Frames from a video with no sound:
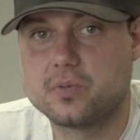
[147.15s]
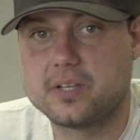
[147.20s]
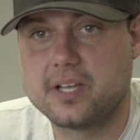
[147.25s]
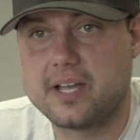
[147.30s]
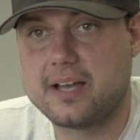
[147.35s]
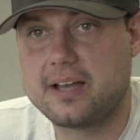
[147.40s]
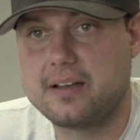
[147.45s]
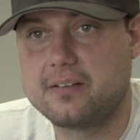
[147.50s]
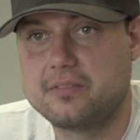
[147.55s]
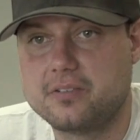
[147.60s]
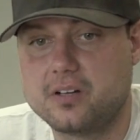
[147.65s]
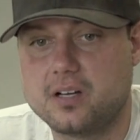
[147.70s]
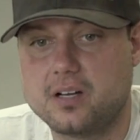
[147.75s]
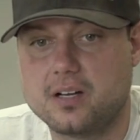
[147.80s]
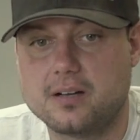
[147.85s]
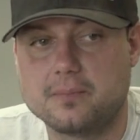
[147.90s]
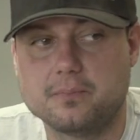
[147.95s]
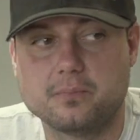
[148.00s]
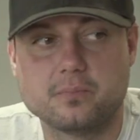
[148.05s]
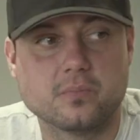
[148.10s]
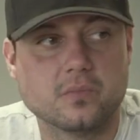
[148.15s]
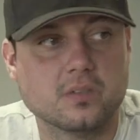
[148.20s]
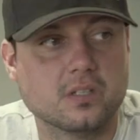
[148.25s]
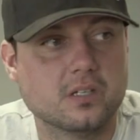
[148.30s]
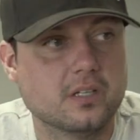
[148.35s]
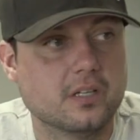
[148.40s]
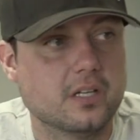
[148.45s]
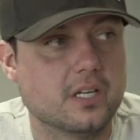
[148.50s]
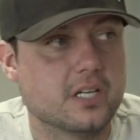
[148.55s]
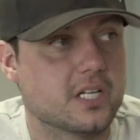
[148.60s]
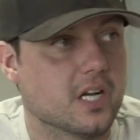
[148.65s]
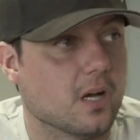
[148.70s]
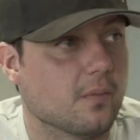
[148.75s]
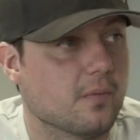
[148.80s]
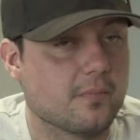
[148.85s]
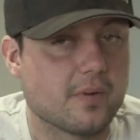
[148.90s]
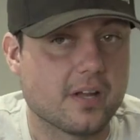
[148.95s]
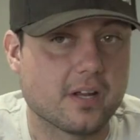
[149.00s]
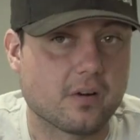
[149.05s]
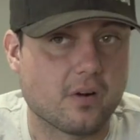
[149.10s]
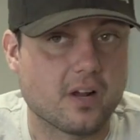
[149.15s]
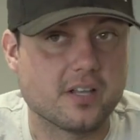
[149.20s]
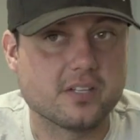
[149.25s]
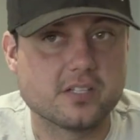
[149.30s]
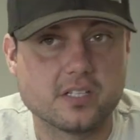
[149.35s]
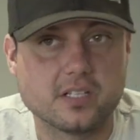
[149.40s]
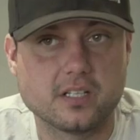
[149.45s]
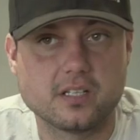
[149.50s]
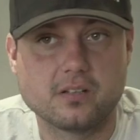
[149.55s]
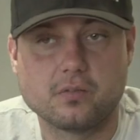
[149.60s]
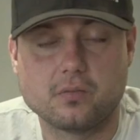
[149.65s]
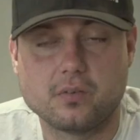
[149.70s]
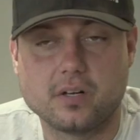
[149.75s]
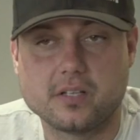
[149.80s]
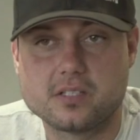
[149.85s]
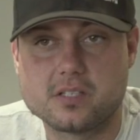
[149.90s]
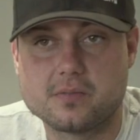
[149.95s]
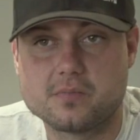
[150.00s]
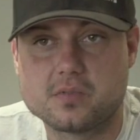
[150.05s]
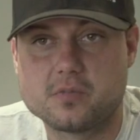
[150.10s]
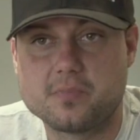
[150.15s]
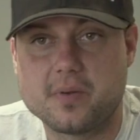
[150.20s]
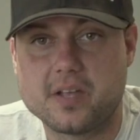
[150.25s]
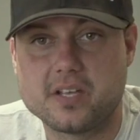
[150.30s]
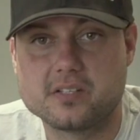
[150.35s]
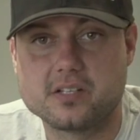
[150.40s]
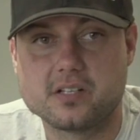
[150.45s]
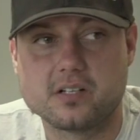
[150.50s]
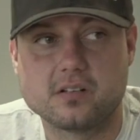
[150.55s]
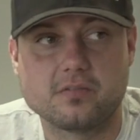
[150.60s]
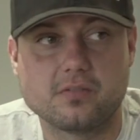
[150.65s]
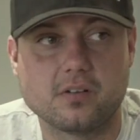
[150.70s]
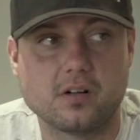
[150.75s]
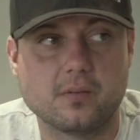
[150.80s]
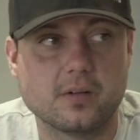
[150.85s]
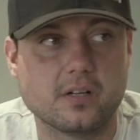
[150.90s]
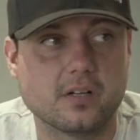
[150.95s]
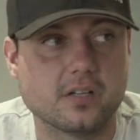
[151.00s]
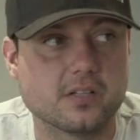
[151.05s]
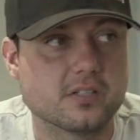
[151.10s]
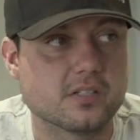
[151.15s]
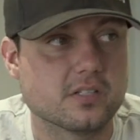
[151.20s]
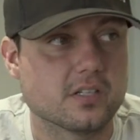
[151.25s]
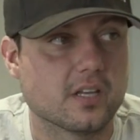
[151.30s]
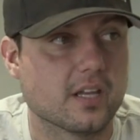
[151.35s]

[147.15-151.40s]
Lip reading: We have Shelby Mike Racing rents some space here from us,